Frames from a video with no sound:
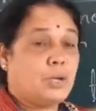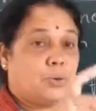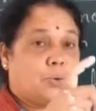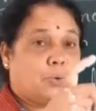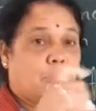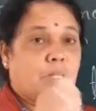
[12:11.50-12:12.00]

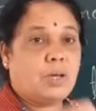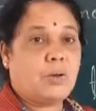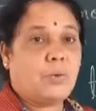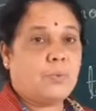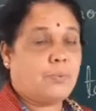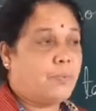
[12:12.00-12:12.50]
you do
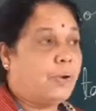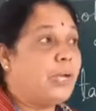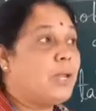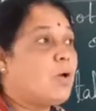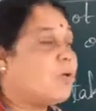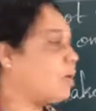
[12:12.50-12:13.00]
the
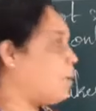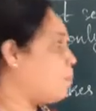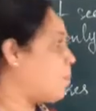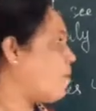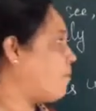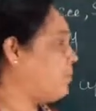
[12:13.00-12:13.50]
video
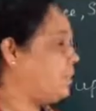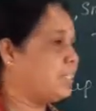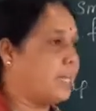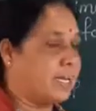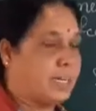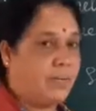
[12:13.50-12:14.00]
clip of this
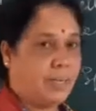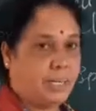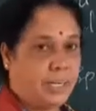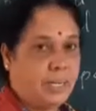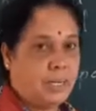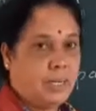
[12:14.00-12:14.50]

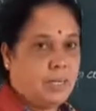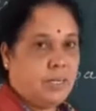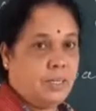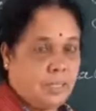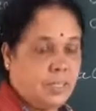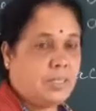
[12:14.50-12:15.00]
activity.
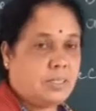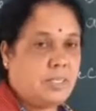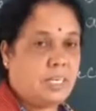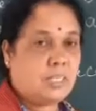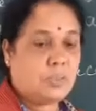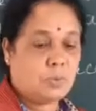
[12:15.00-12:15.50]
Yes,
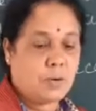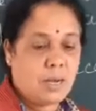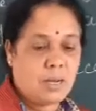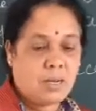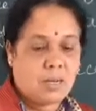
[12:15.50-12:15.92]
dear student?